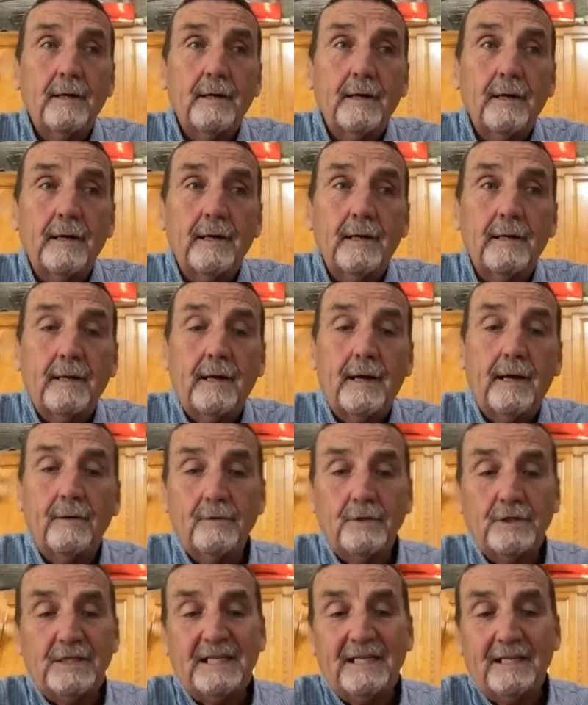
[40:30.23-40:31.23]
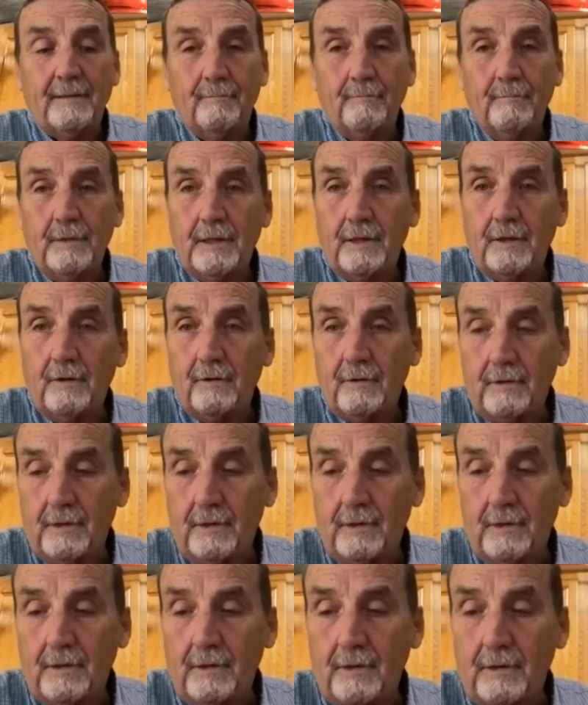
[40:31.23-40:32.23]
And I was in the middle.
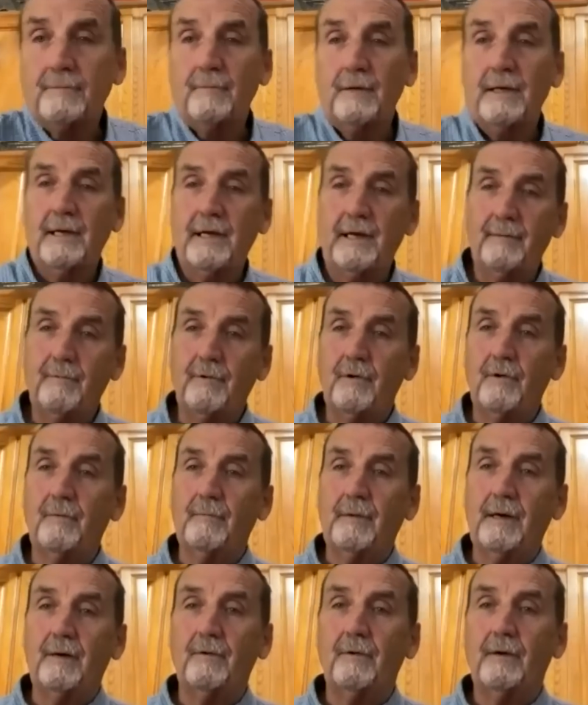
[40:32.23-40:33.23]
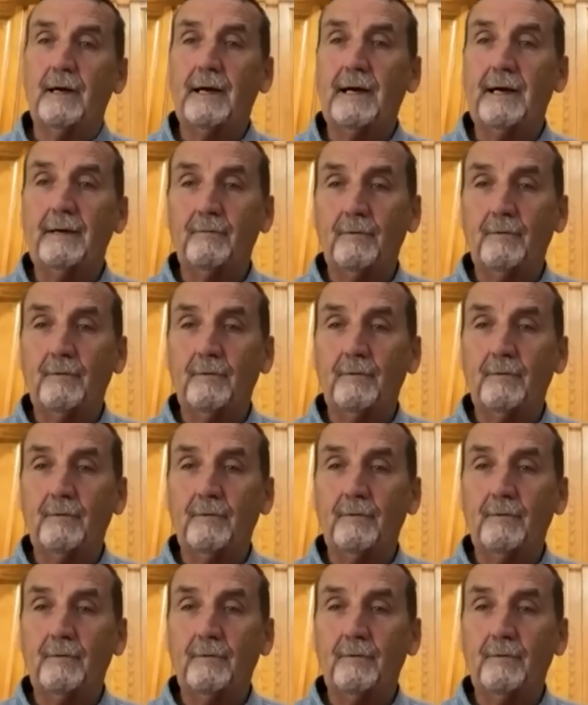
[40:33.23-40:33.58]
There was my neighbor on my right.